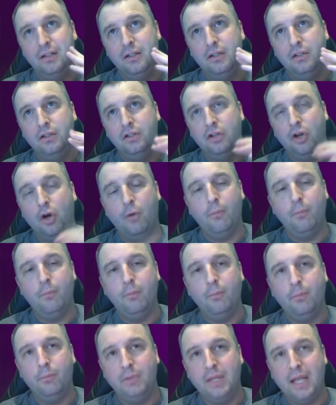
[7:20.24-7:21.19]
Nope.
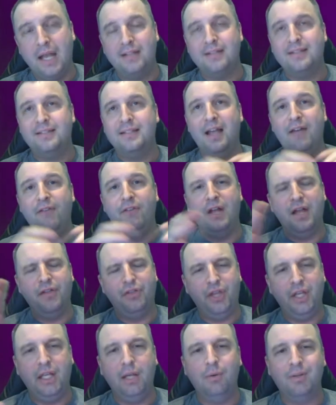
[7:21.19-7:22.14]
Yeah, 7. I
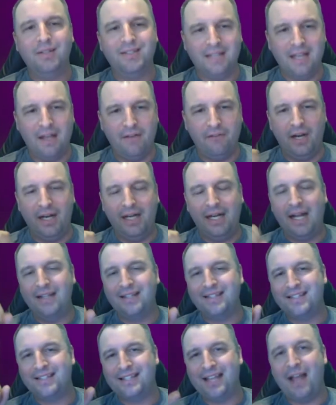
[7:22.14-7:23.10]
think it was 7. I got
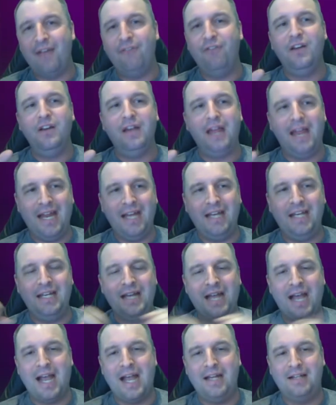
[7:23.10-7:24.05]
7
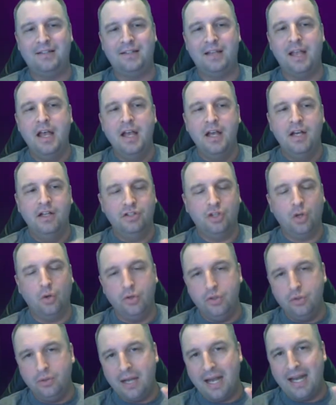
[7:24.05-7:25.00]
89s. So
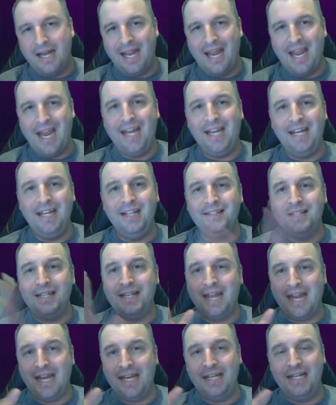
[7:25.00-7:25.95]
you got 80s and
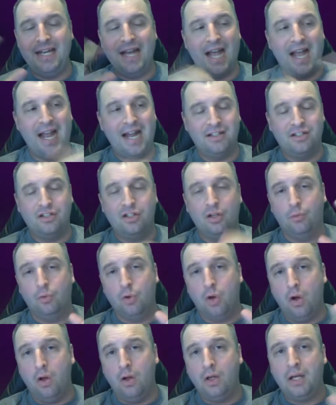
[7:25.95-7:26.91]
89s. The
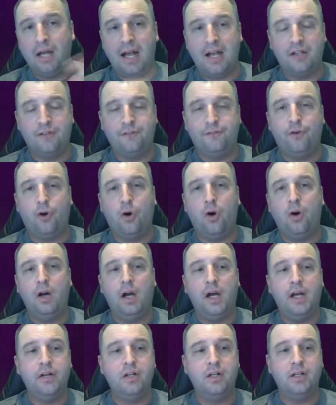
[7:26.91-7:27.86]
roll cost
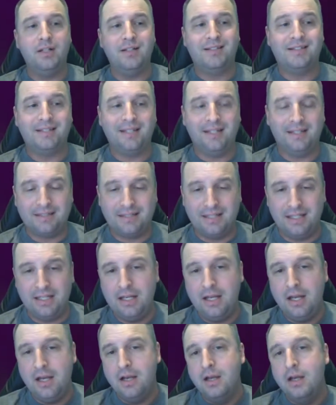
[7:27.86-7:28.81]

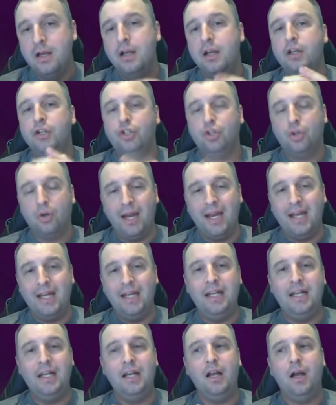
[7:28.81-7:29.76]
460
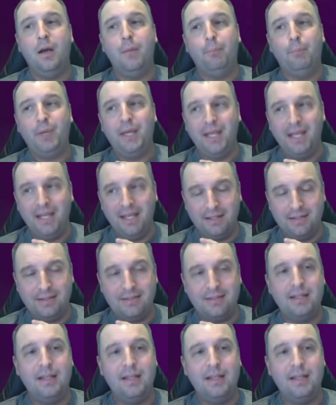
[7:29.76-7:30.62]
training a piece.